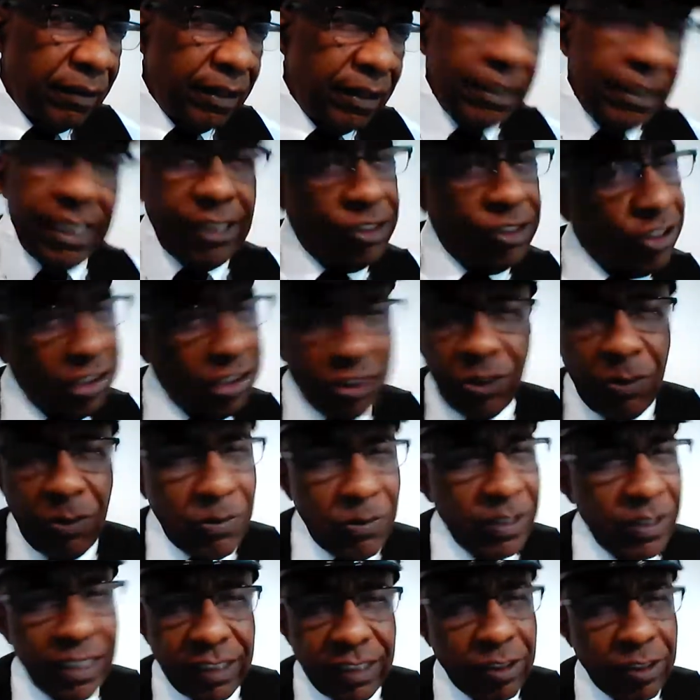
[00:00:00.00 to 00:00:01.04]
They're
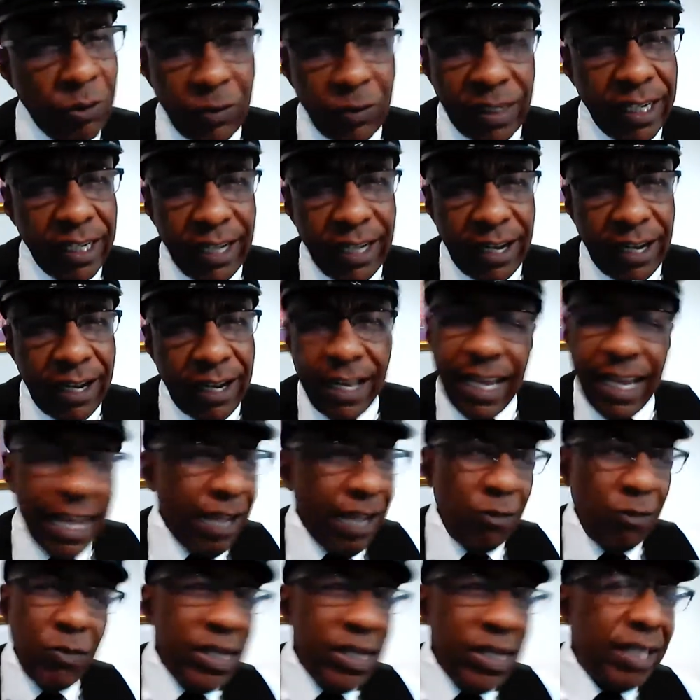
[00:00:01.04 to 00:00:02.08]
showing us who they are,
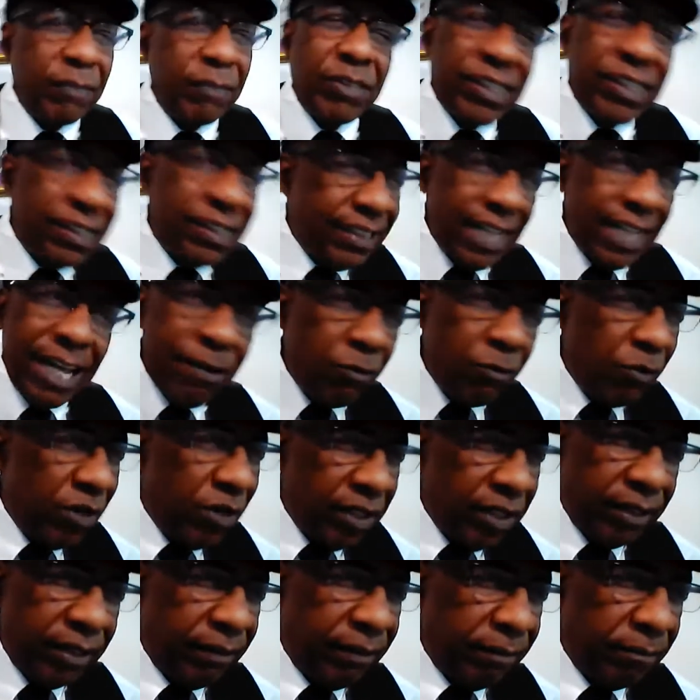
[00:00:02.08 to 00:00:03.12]
and we upset
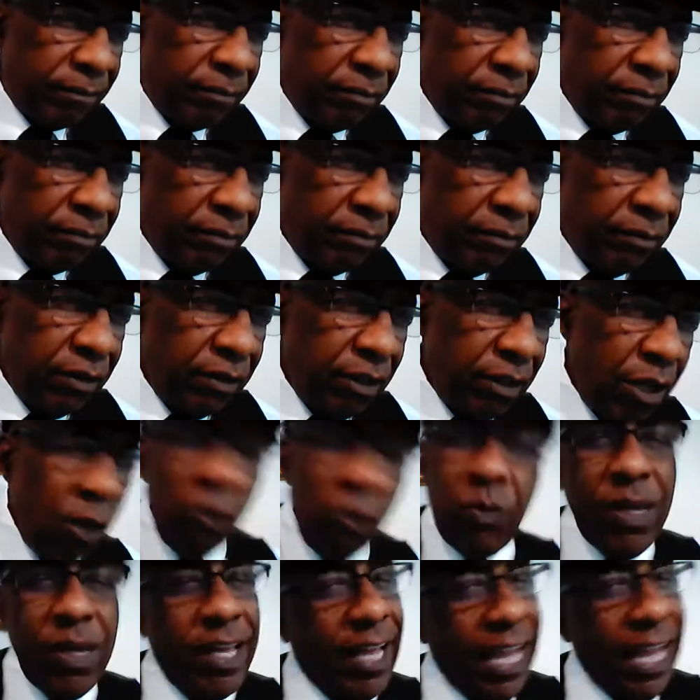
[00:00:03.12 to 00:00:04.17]
with them.
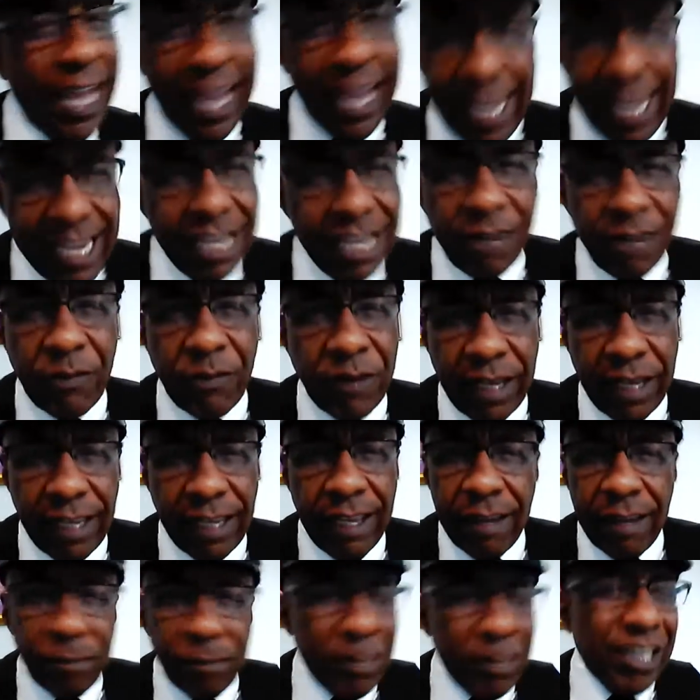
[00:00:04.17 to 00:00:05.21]
We're angry
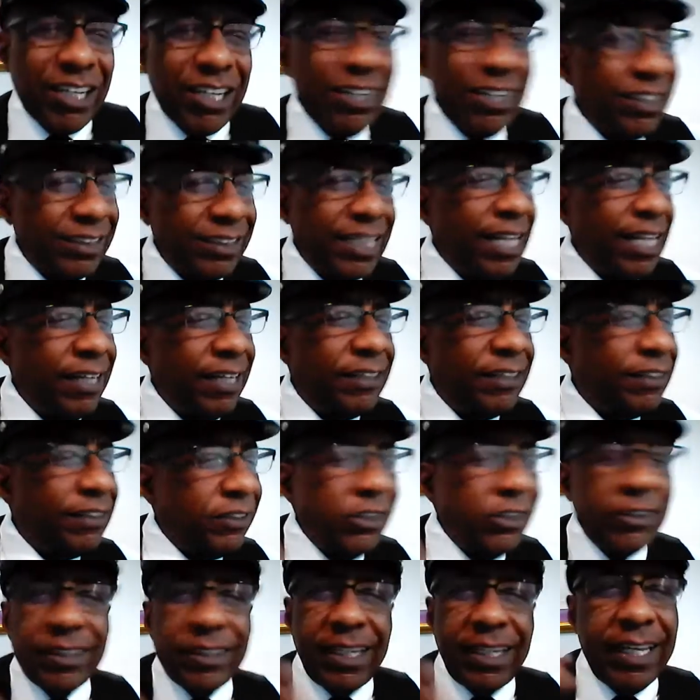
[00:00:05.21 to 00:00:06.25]
because they done
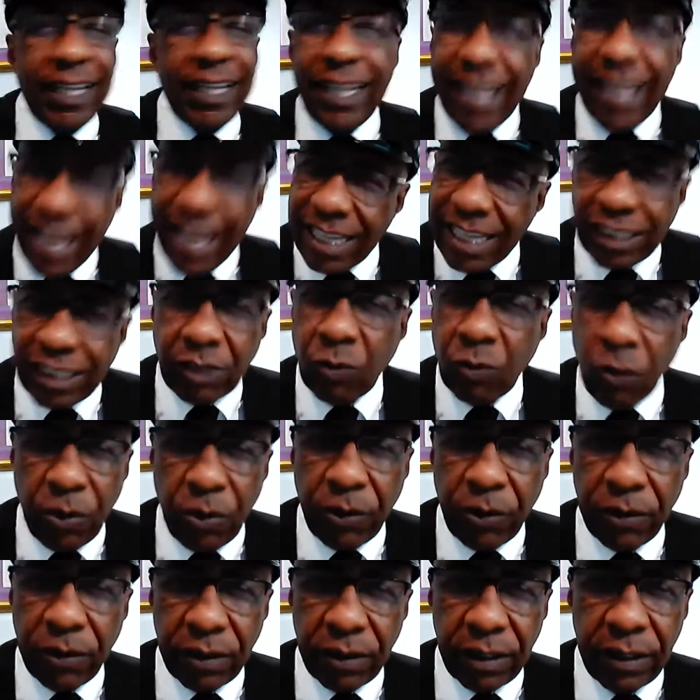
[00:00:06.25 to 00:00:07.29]
took the
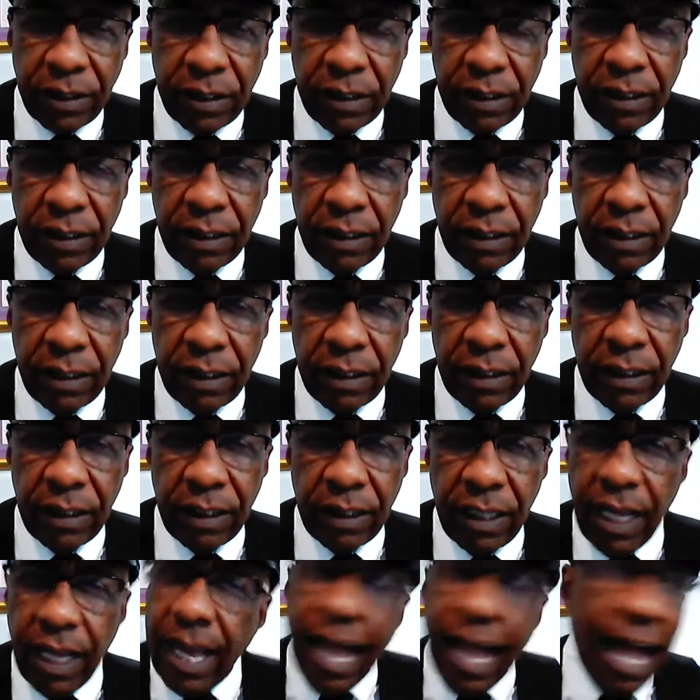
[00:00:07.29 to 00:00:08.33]
guesswork
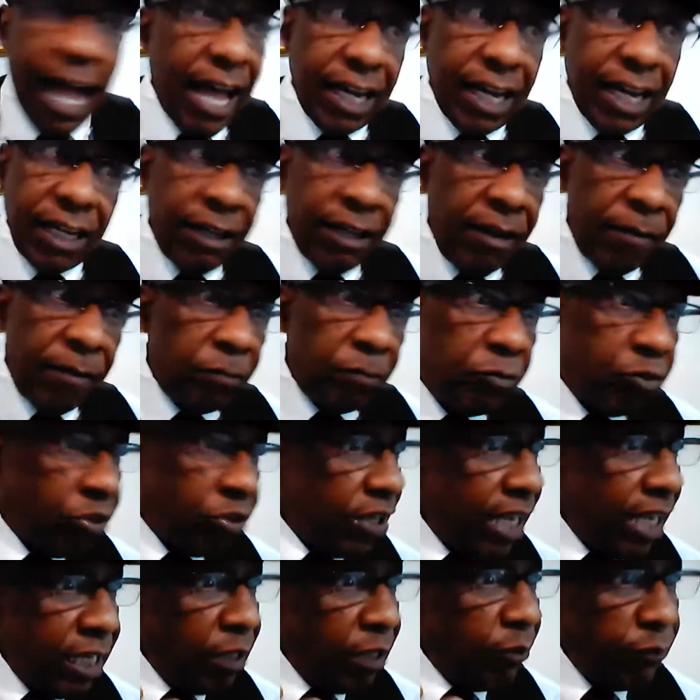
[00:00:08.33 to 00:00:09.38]
out of
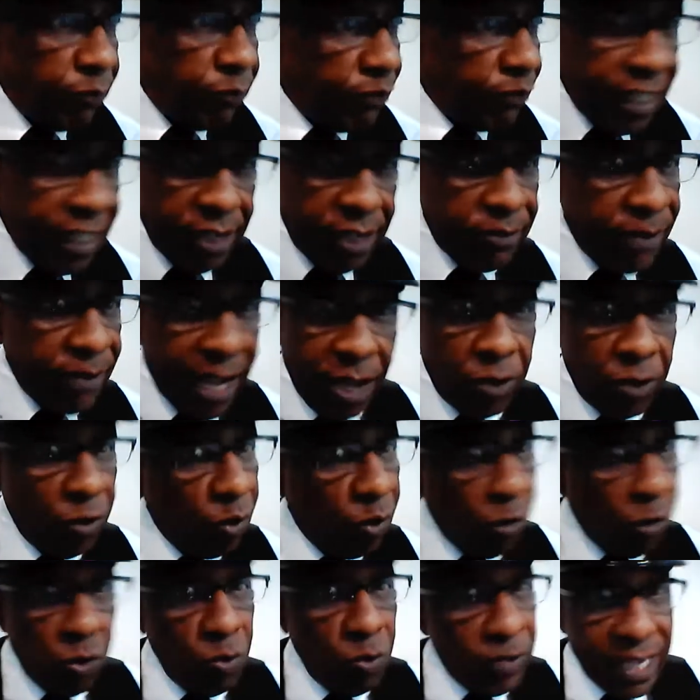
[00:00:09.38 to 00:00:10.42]
trying to figure out
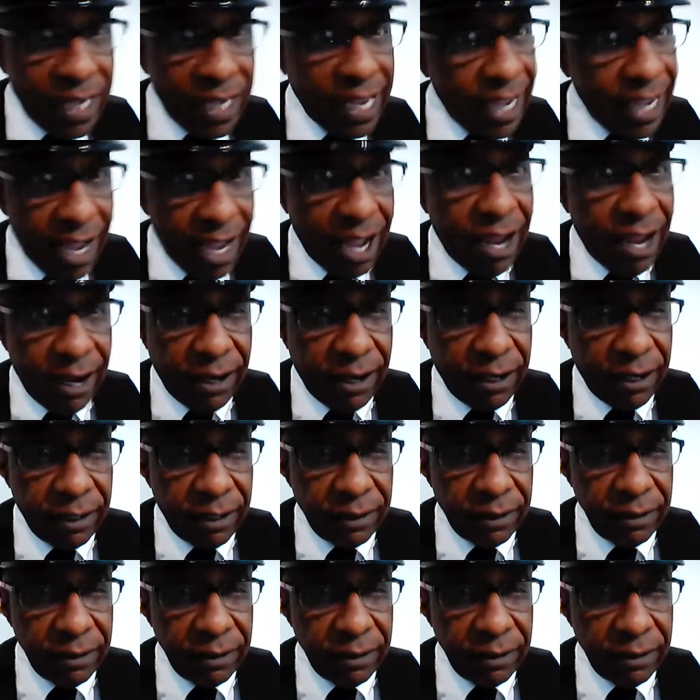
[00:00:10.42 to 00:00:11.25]
who they are.